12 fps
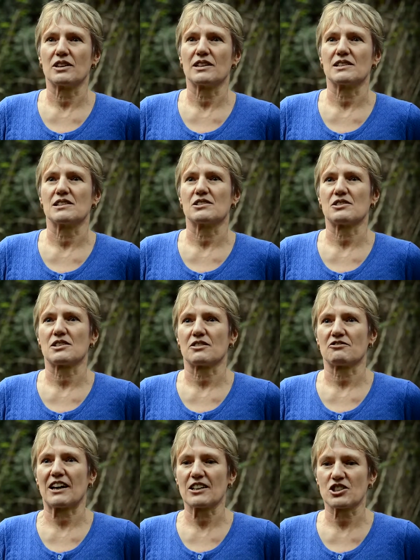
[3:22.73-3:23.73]
that is
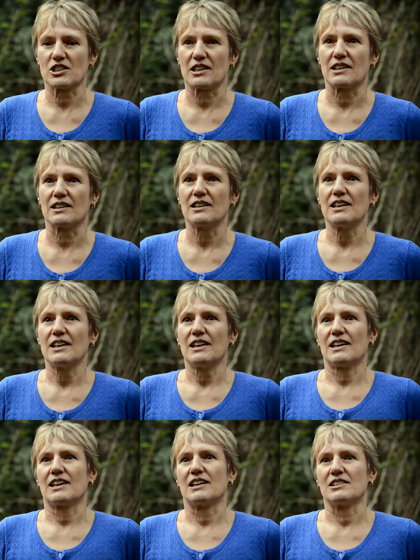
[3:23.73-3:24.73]
functioning
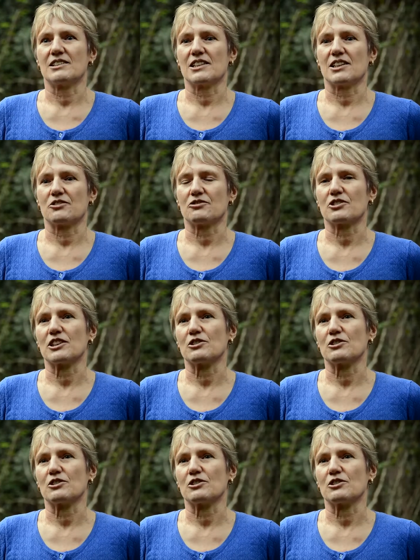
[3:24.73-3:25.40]
and free